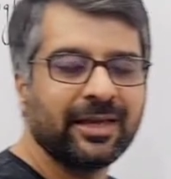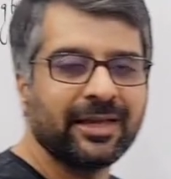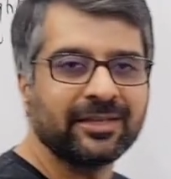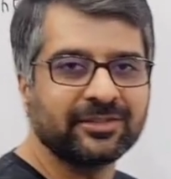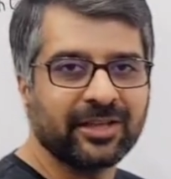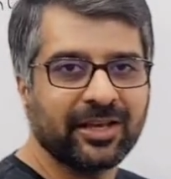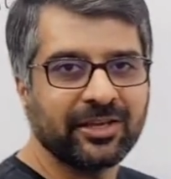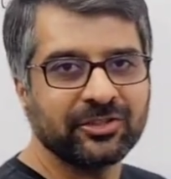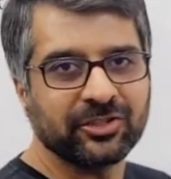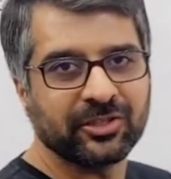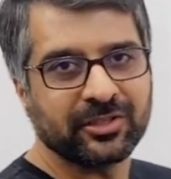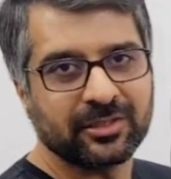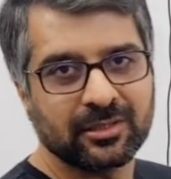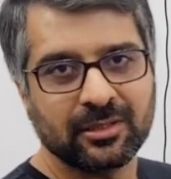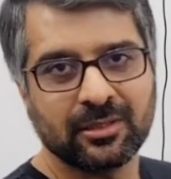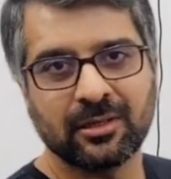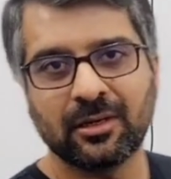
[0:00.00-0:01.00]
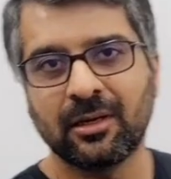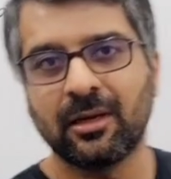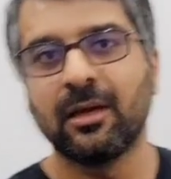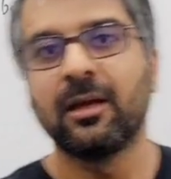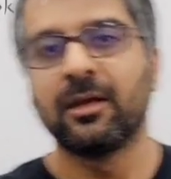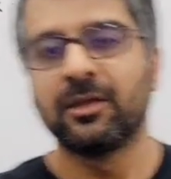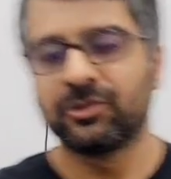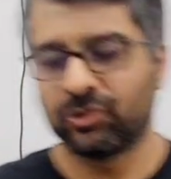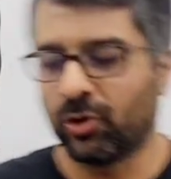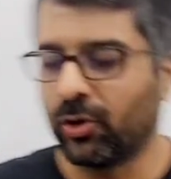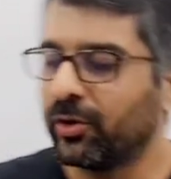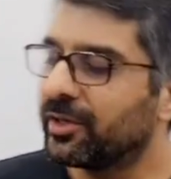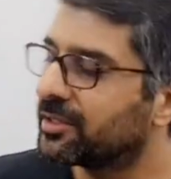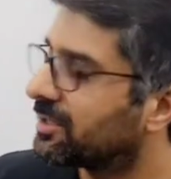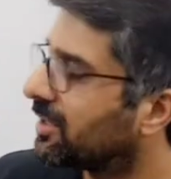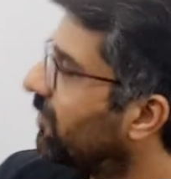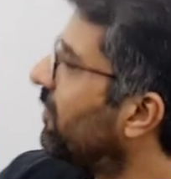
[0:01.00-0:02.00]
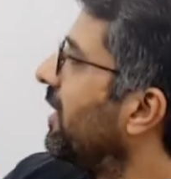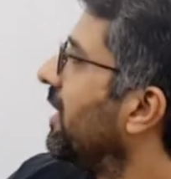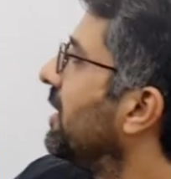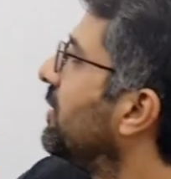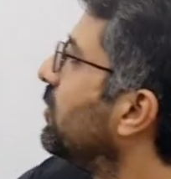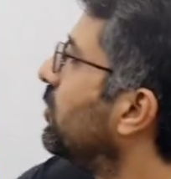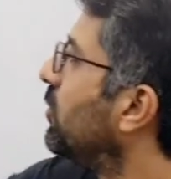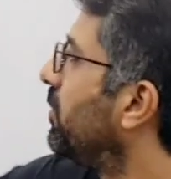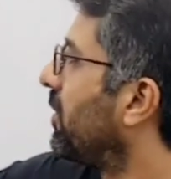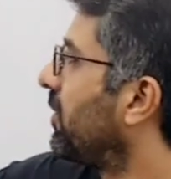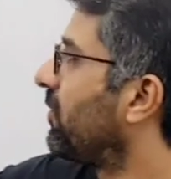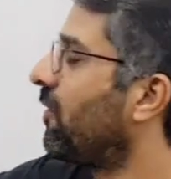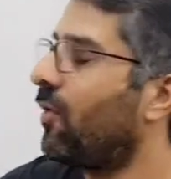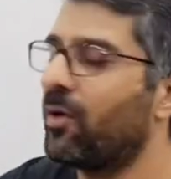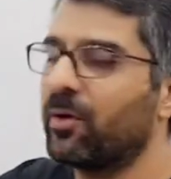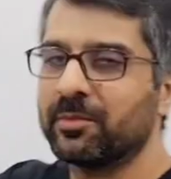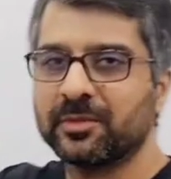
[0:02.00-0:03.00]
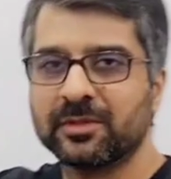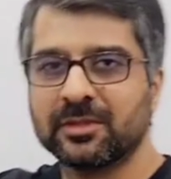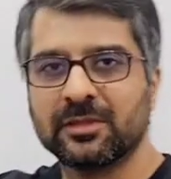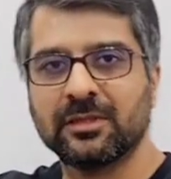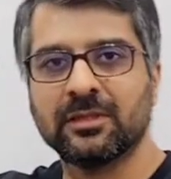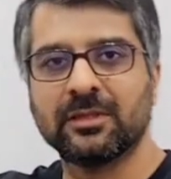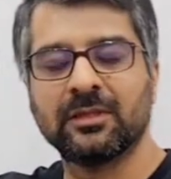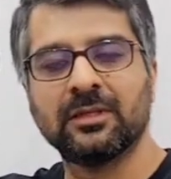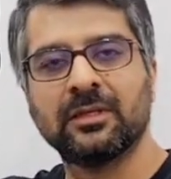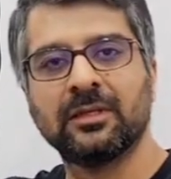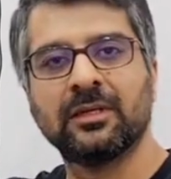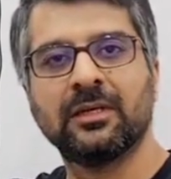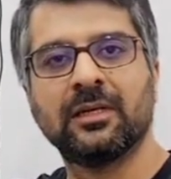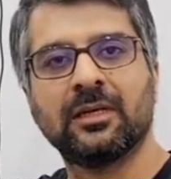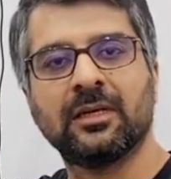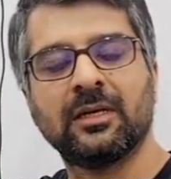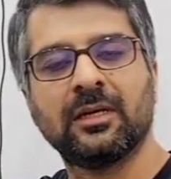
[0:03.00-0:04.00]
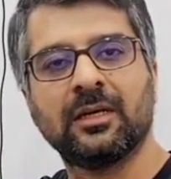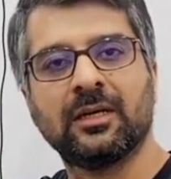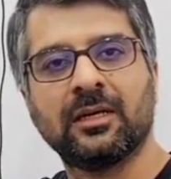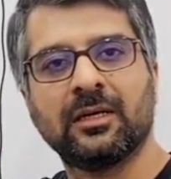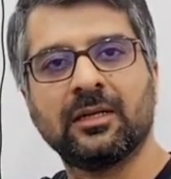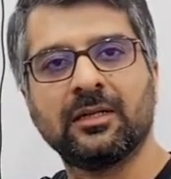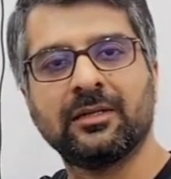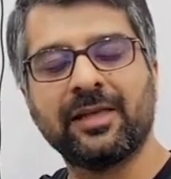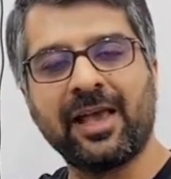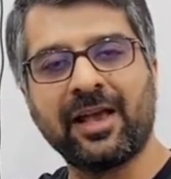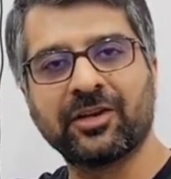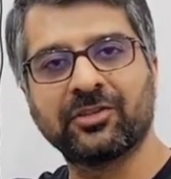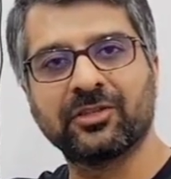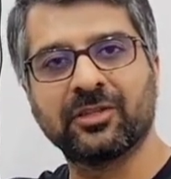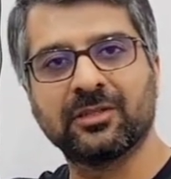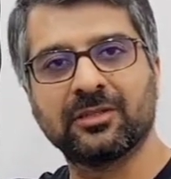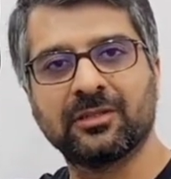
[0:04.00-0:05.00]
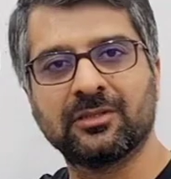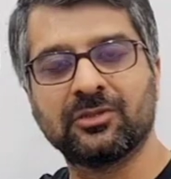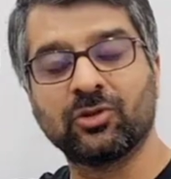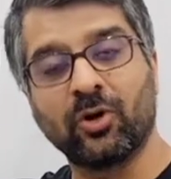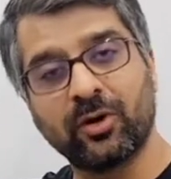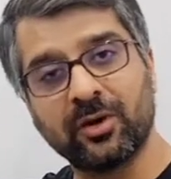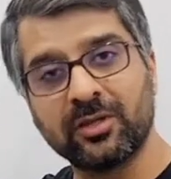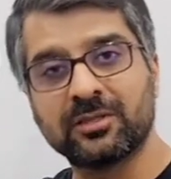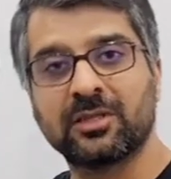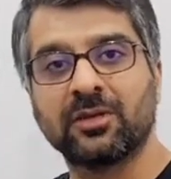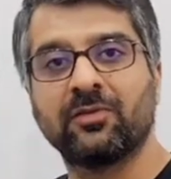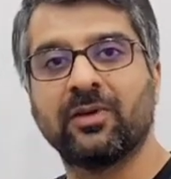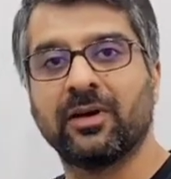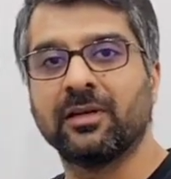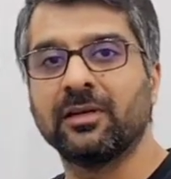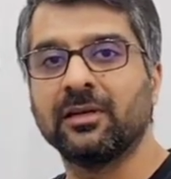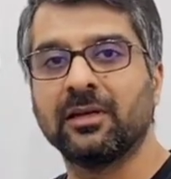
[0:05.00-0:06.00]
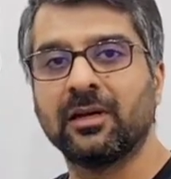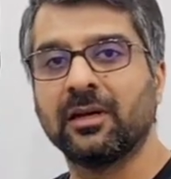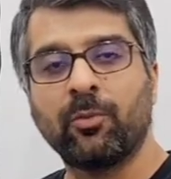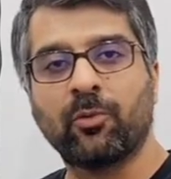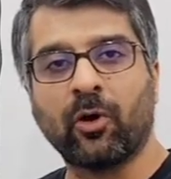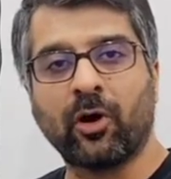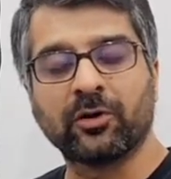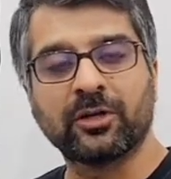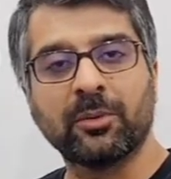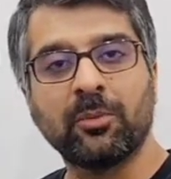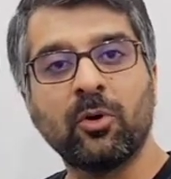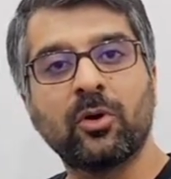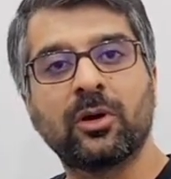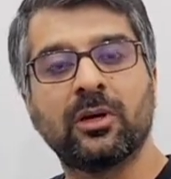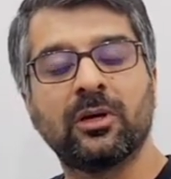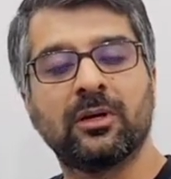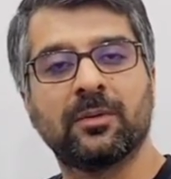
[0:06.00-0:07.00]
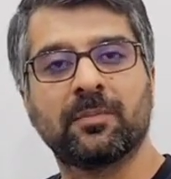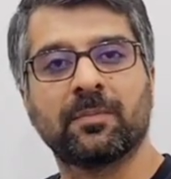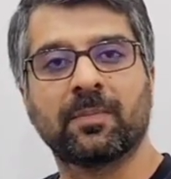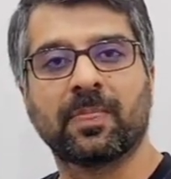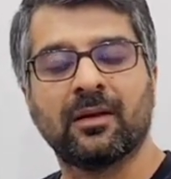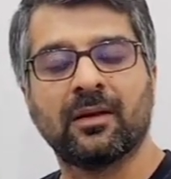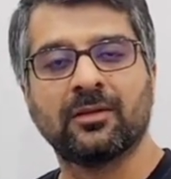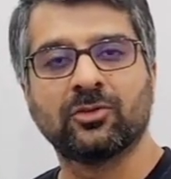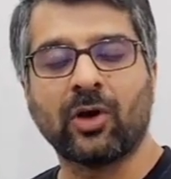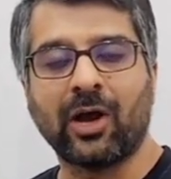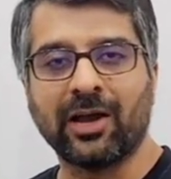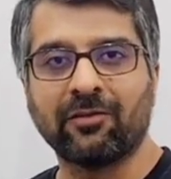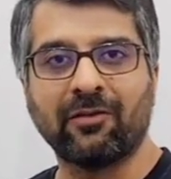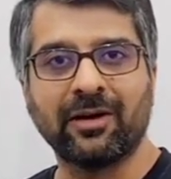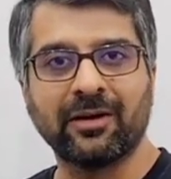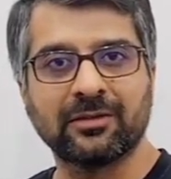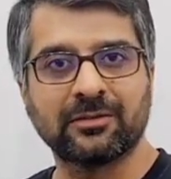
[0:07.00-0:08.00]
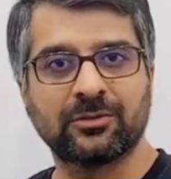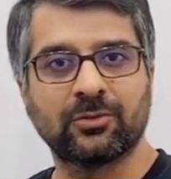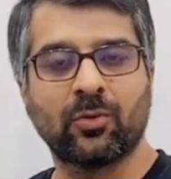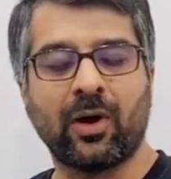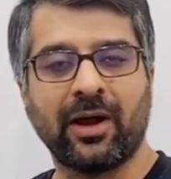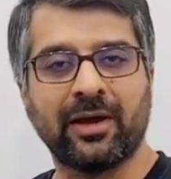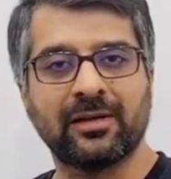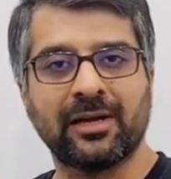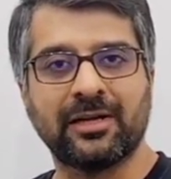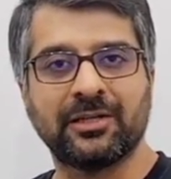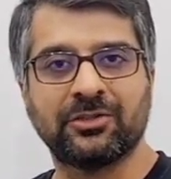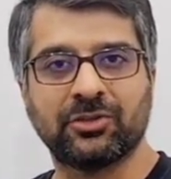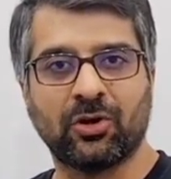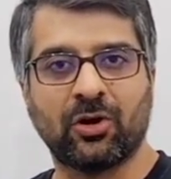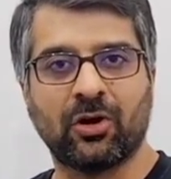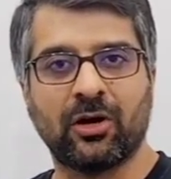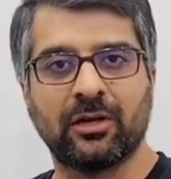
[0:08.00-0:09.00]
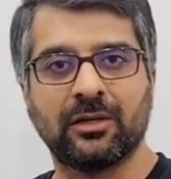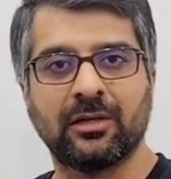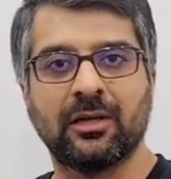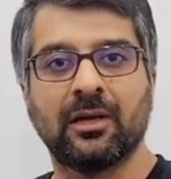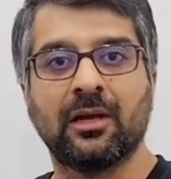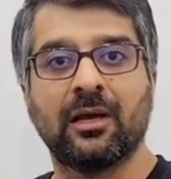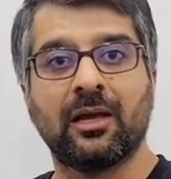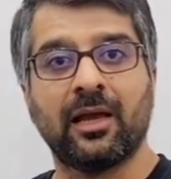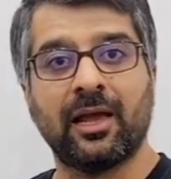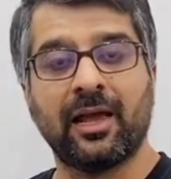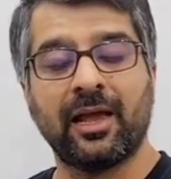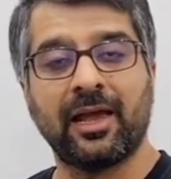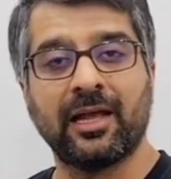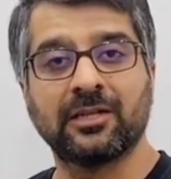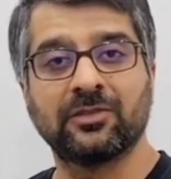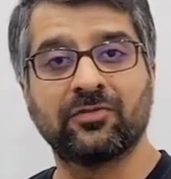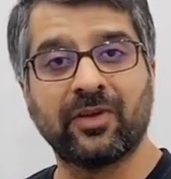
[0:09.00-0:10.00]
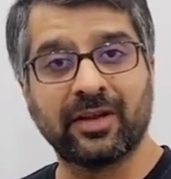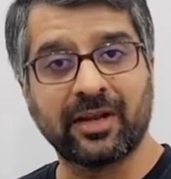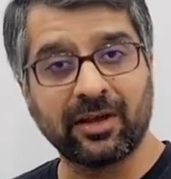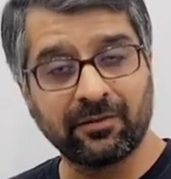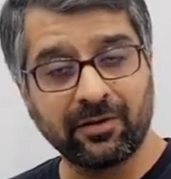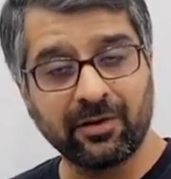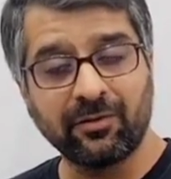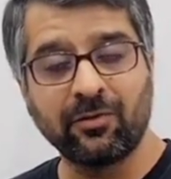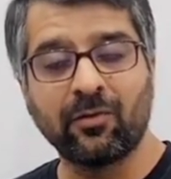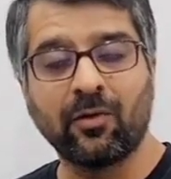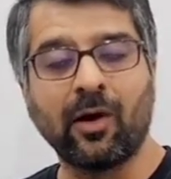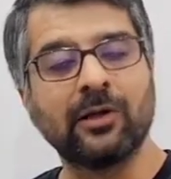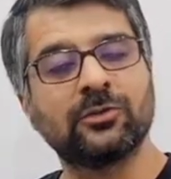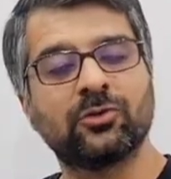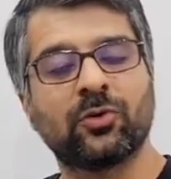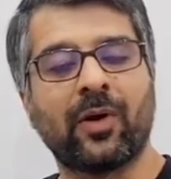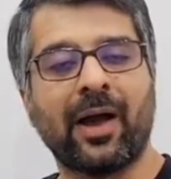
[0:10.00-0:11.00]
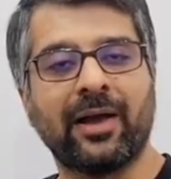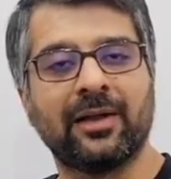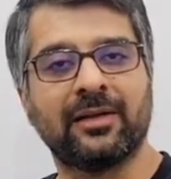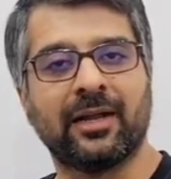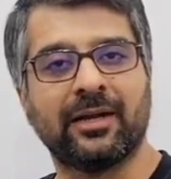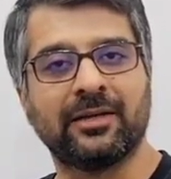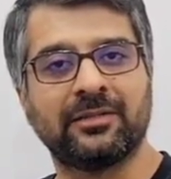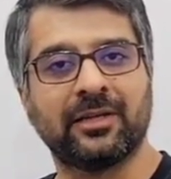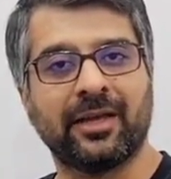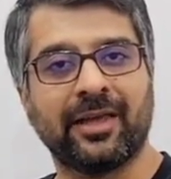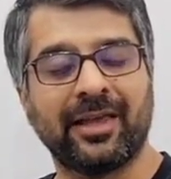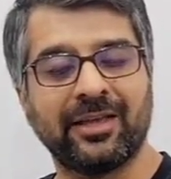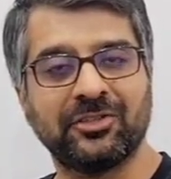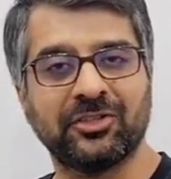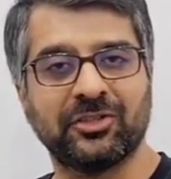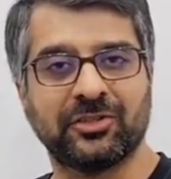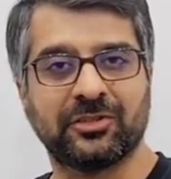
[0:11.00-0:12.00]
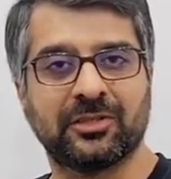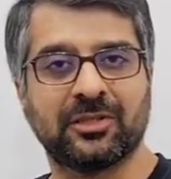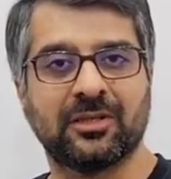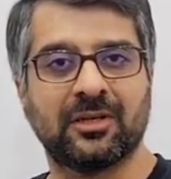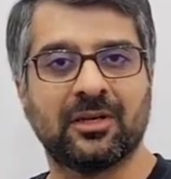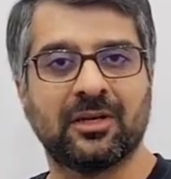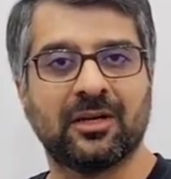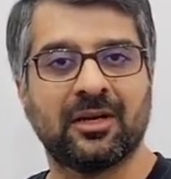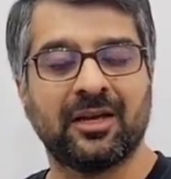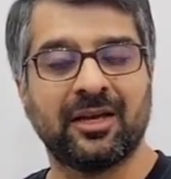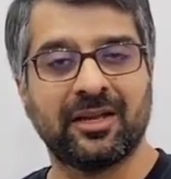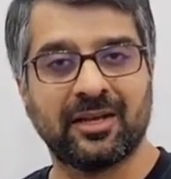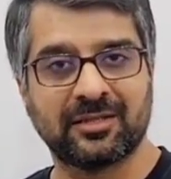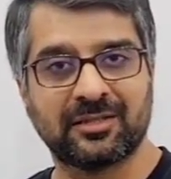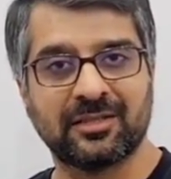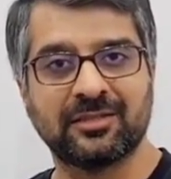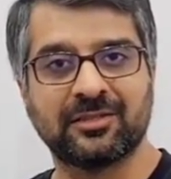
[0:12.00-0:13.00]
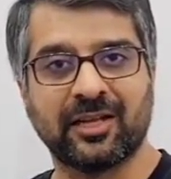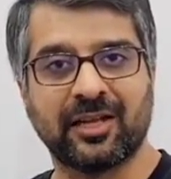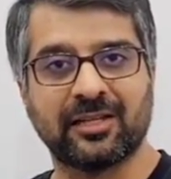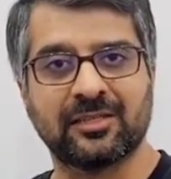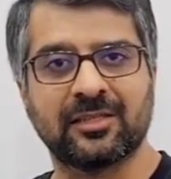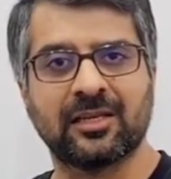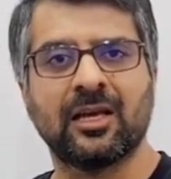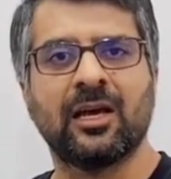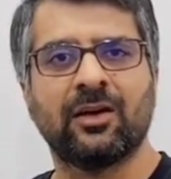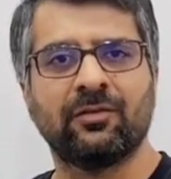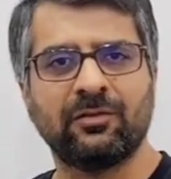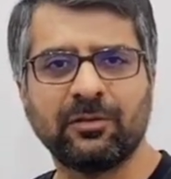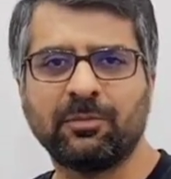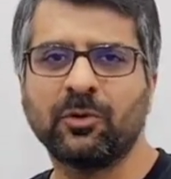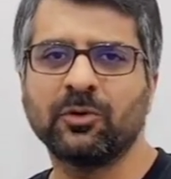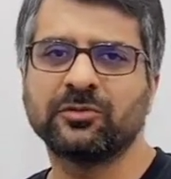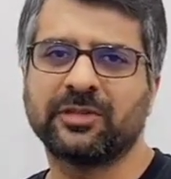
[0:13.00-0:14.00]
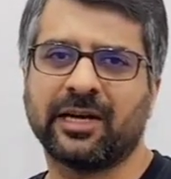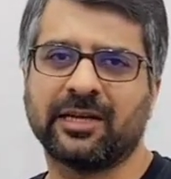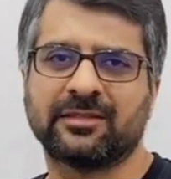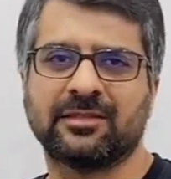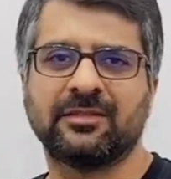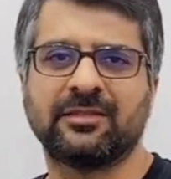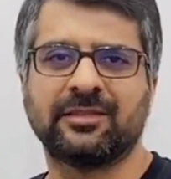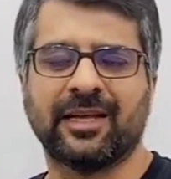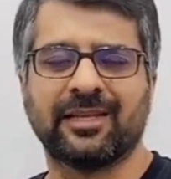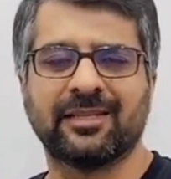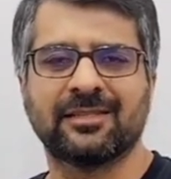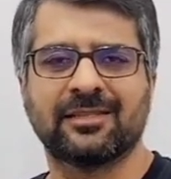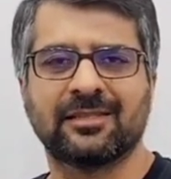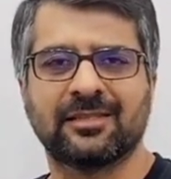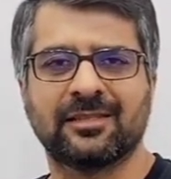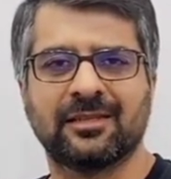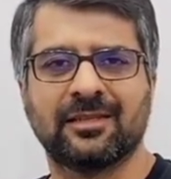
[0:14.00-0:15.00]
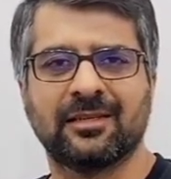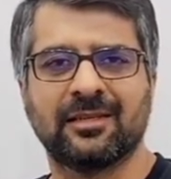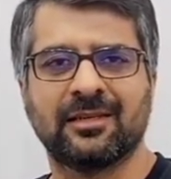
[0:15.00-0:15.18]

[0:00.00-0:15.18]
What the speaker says: is the agent. John is the one who performs the action. John is the one who brought a book. So I want to highlight John, and whenever we want to highlight agent in a sentence, we put that sentence